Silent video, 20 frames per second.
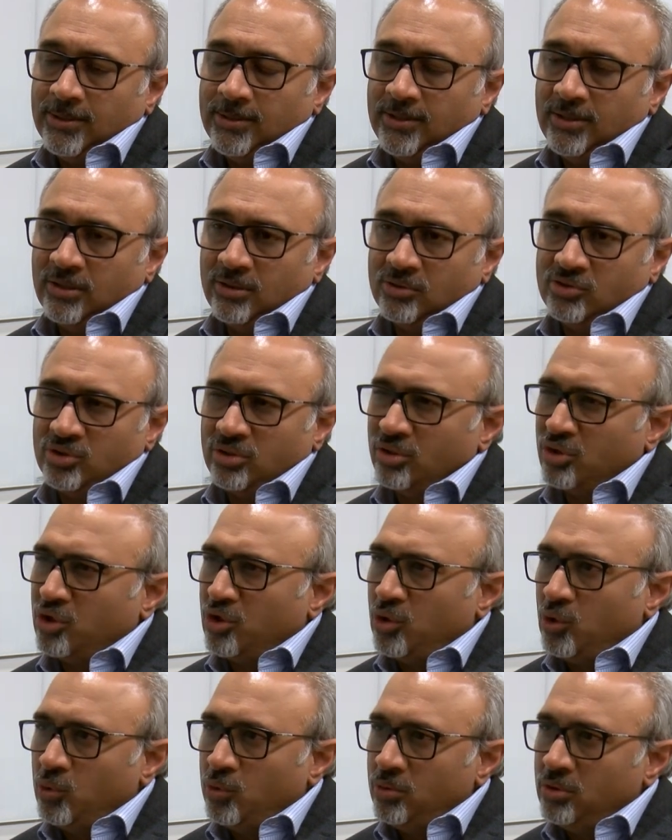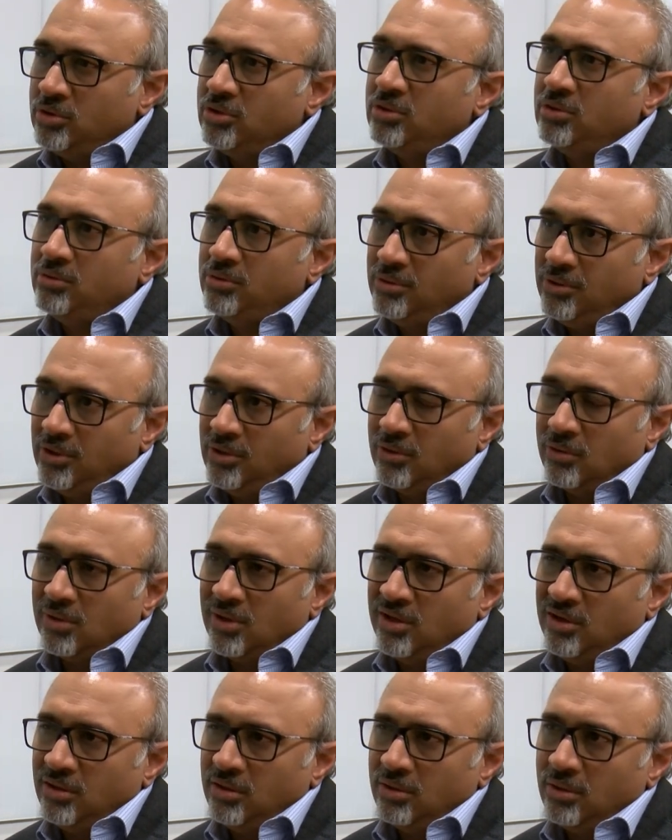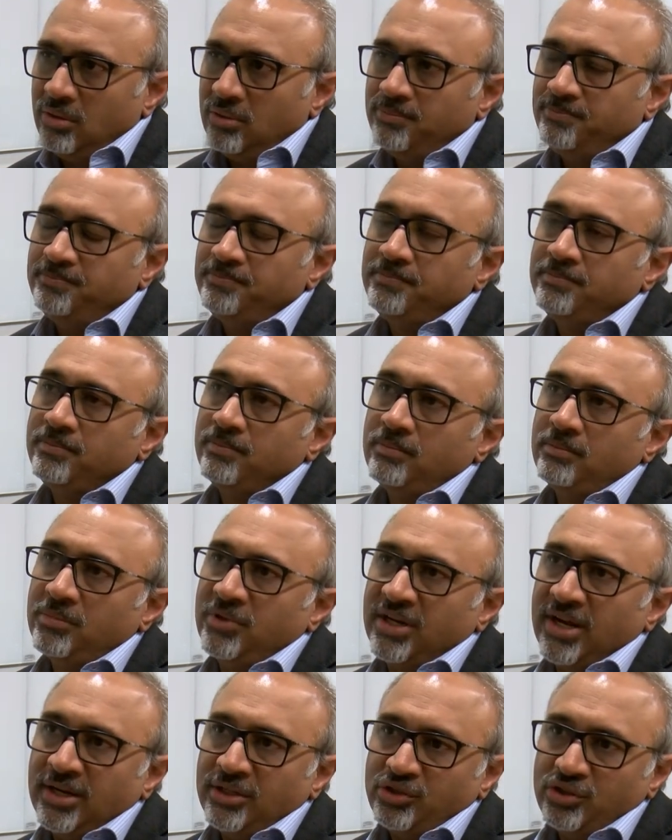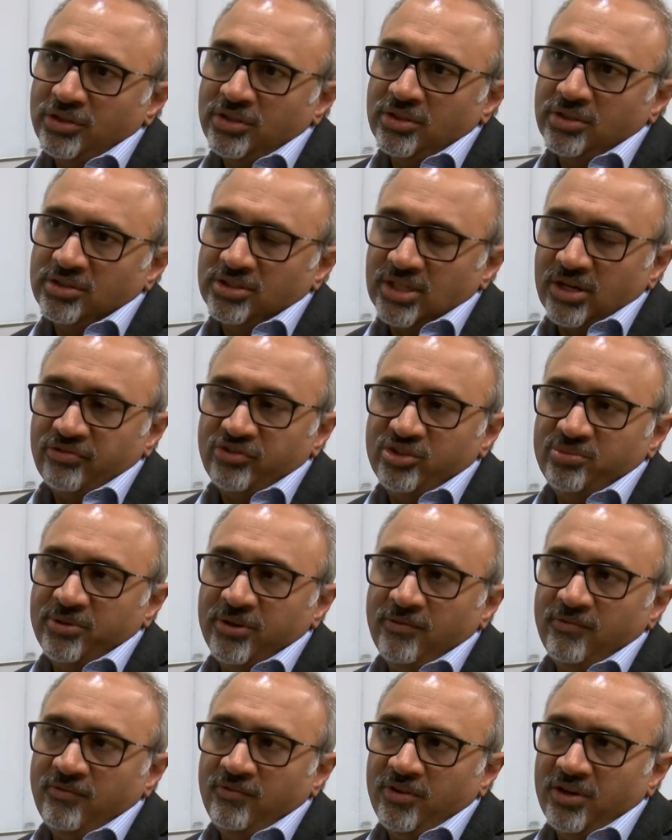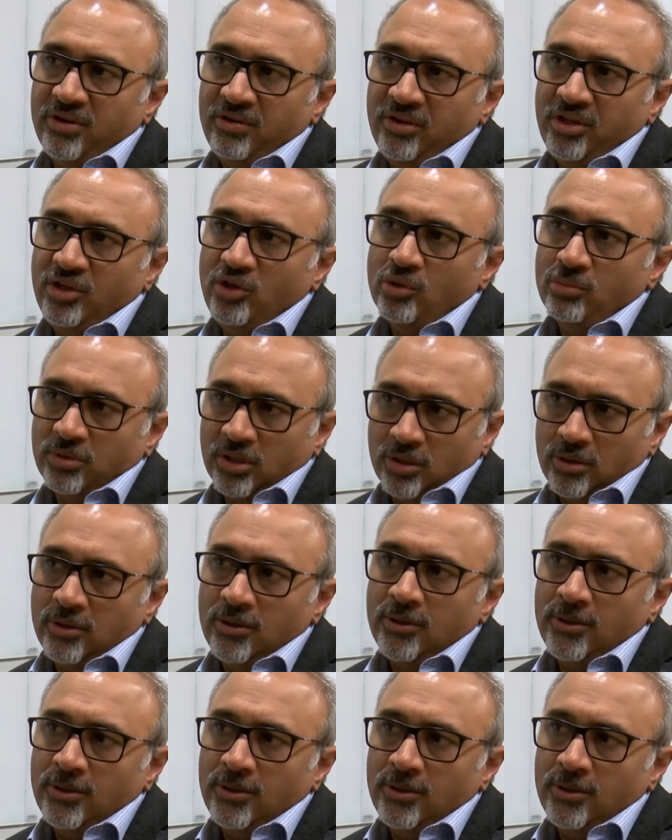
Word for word: you know, sort of cold, you know, clinical, but actually the discoveries have been very human.